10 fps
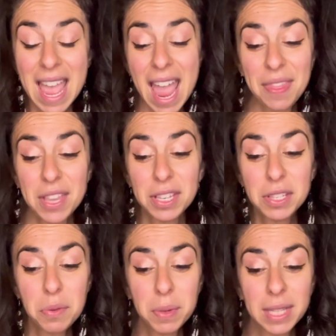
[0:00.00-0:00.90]
And this is
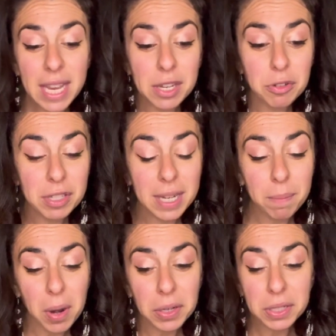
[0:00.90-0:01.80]
the really interesting
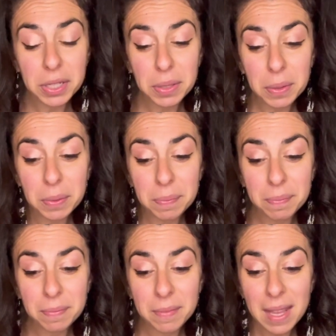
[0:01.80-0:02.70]
part too,
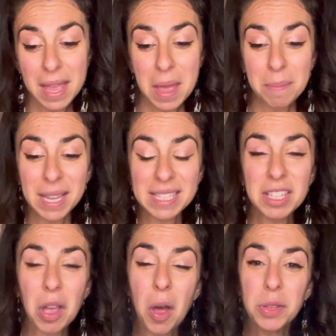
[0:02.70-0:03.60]
because
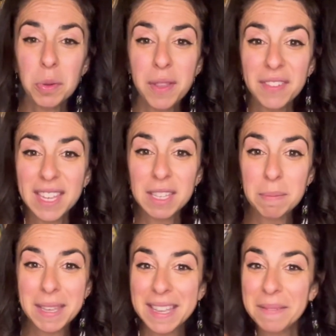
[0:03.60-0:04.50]
this also even gives
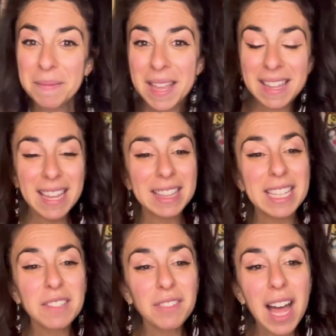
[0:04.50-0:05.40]
me like
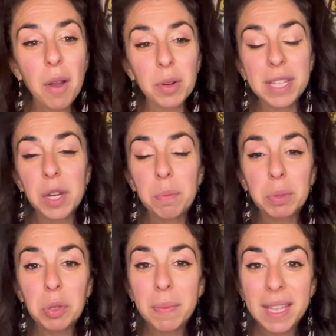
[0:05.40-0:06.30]
these flowers that are
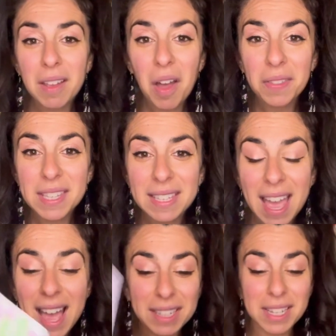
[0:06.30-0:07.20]
blooming on this
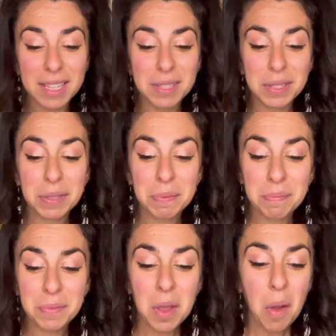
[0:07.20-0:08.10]
cactus,
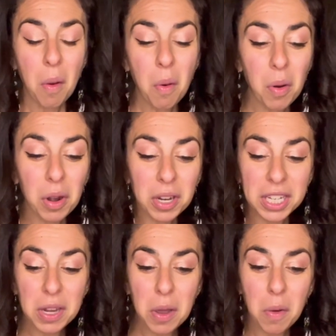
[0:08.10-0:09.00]
or, you
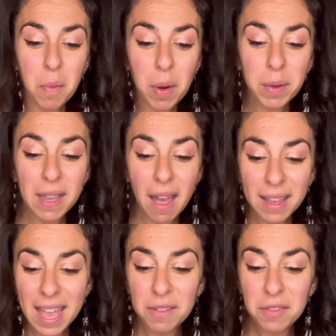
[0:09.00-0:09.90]
know, where we,
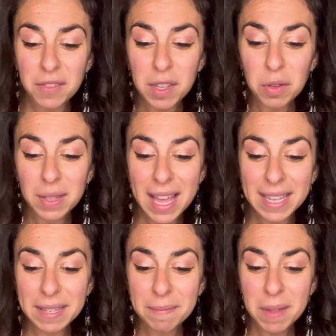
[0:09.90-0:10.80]
again, feel
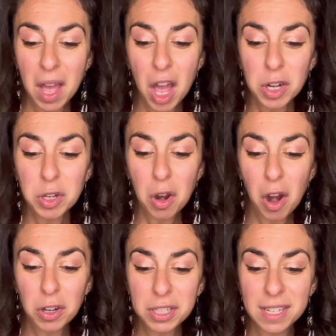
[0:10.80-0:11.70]
like under
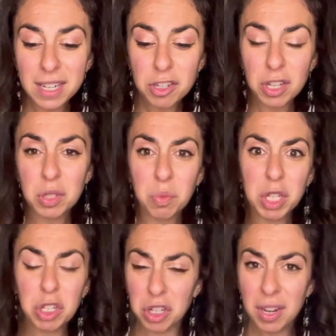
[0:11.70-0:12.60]
harsh conditions, we
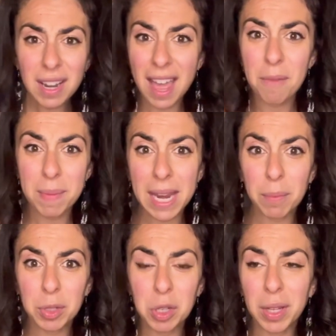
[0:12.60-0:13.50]
shouldn't have been
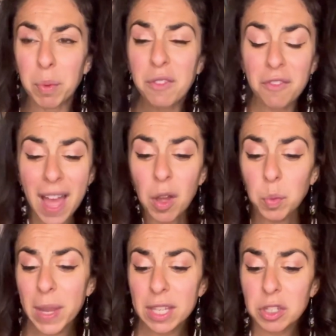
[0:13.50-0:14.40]
able to, like we found
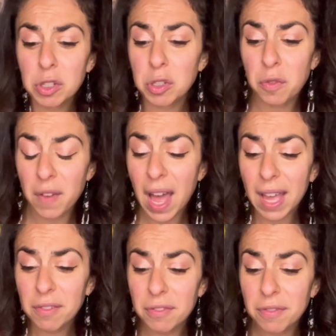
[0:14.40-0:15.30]
ways to
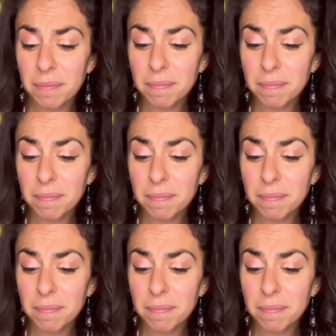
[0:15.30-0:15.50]
survive